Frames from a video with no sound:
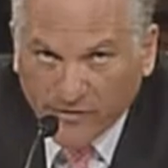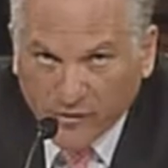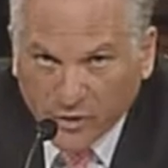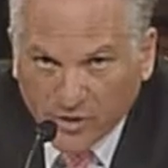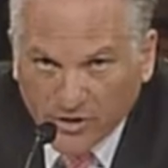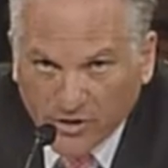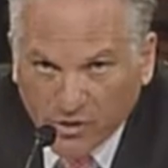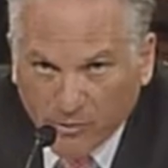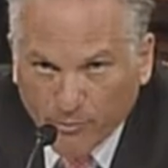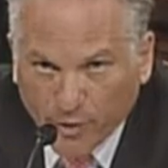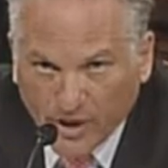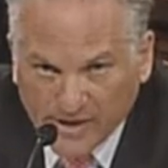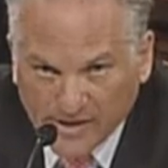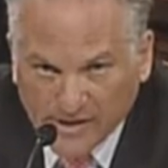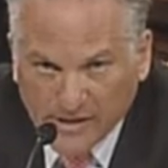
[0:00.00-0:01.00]
we've looked at our
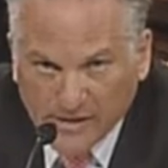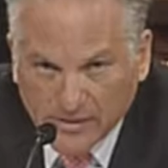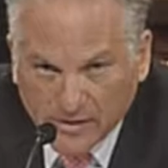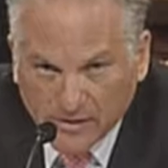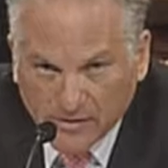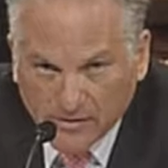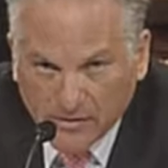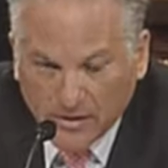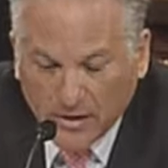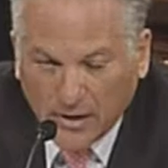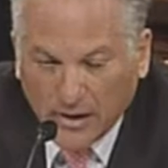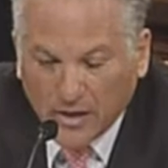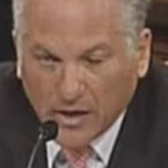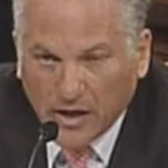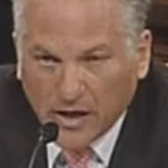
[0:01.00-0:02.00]
process
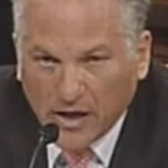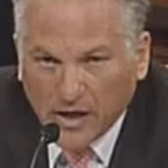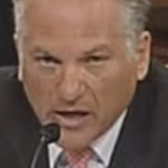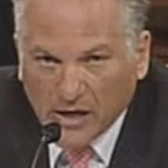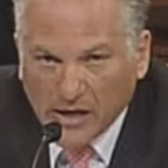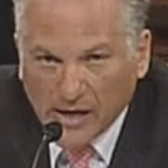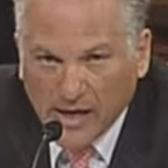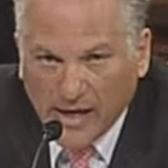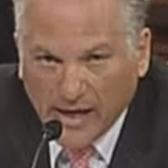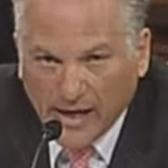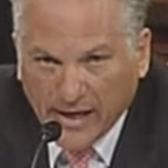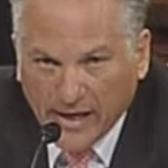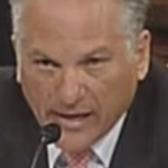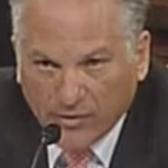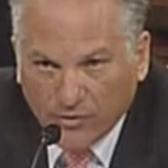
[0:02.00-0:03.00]

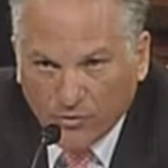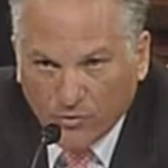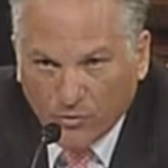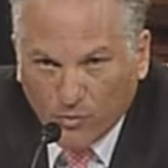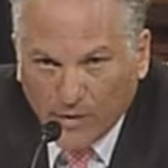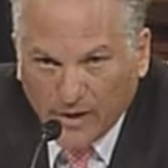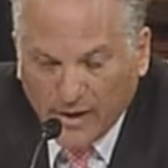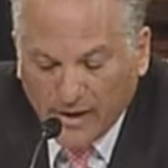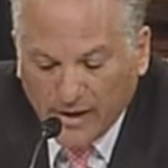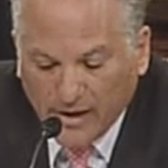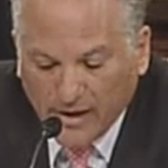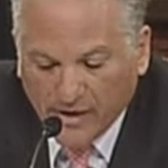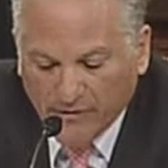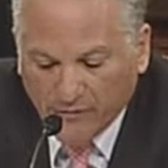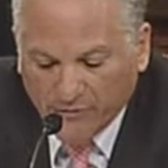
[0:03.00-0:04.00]
and we
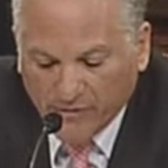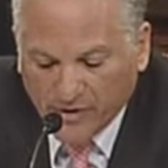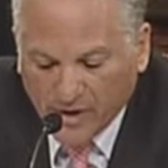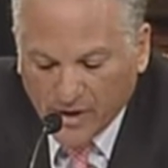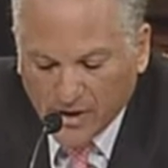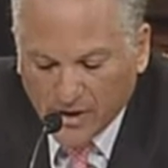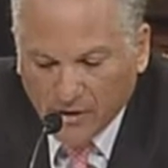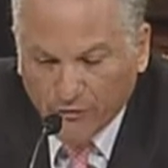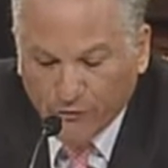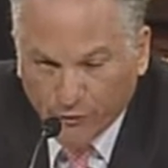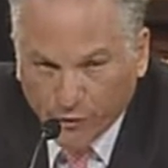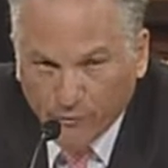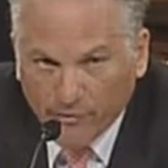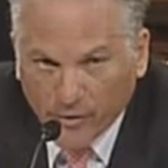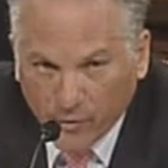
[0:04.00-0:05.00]
have
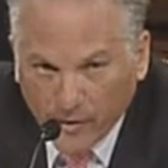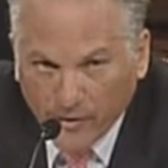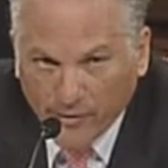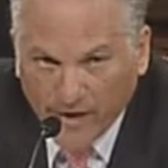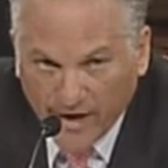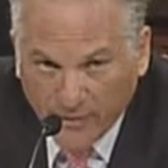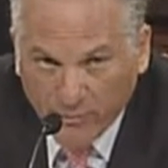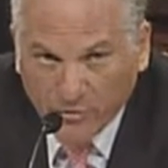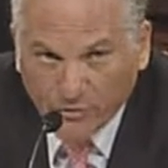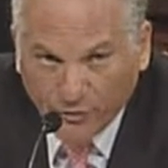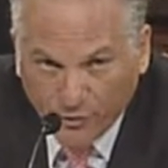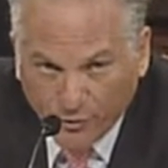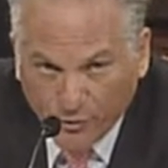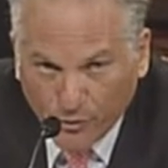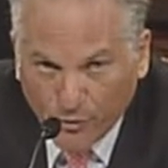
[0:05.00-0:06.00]
confirmed that we are able
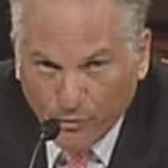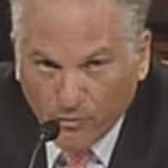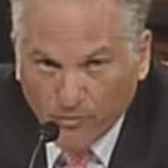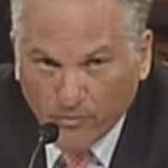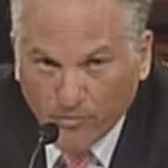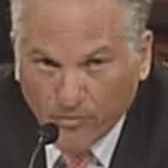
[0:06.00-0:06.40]
to